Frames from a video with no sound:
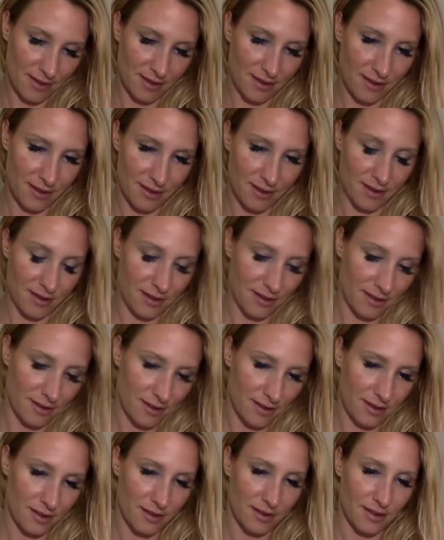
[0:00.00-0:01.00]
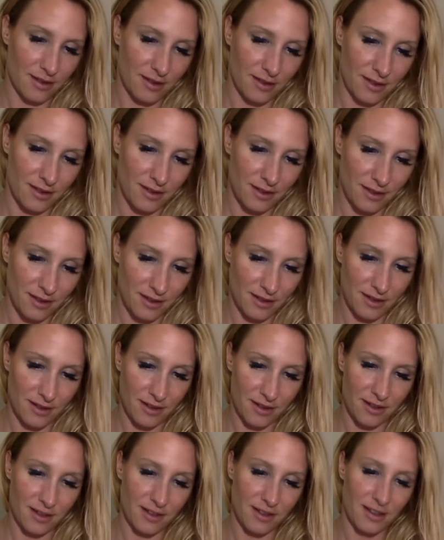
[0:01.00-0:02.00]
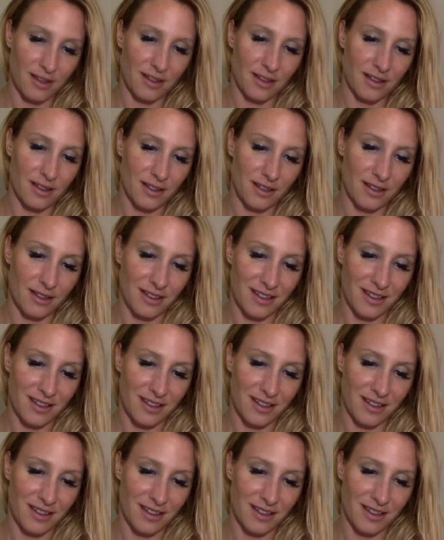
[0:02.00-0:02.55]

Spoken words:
(silence)